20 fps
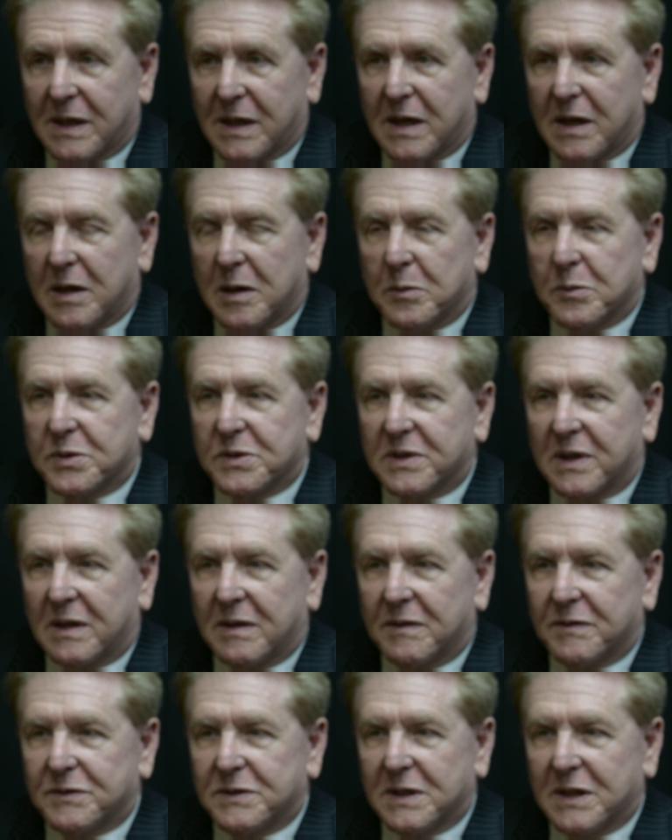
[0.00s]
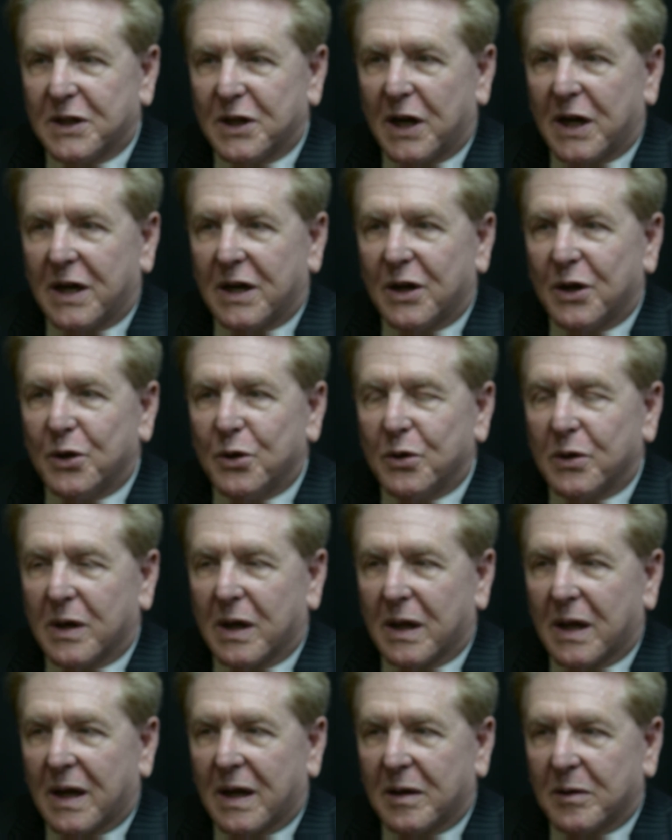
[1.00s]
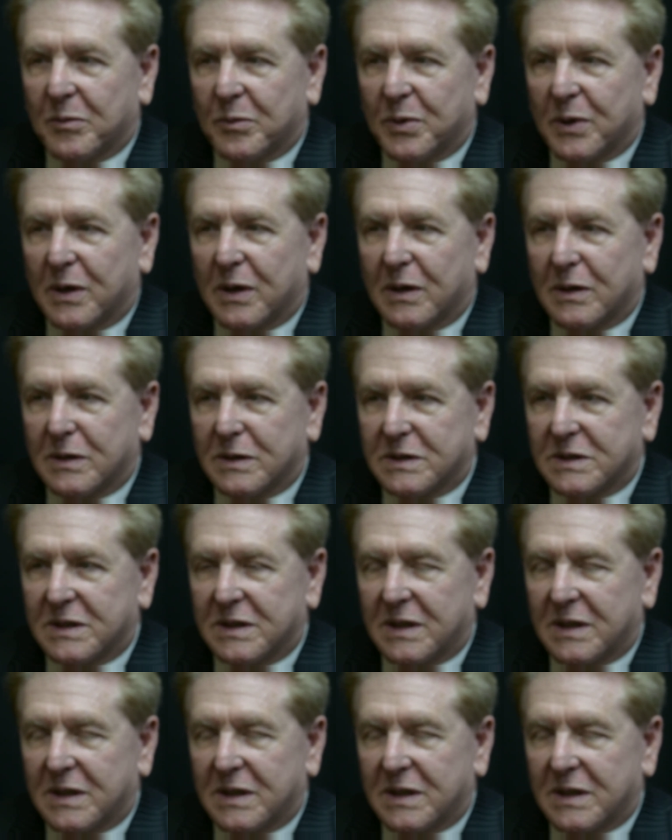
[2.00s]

in themselves and doing that, because